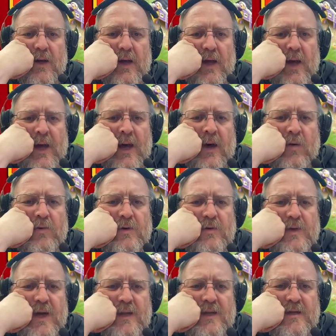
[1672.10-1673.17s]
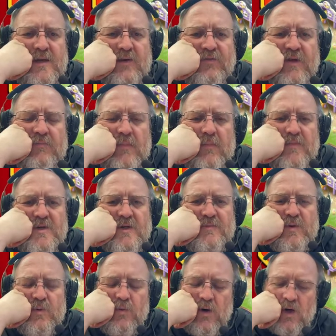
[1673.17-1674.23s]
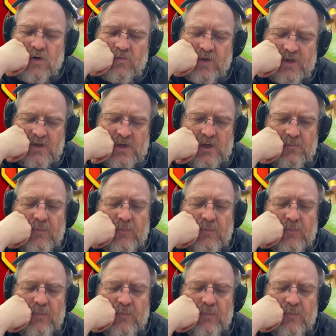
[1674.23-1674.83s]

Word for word: How you get the gifting membership to work, Ricky?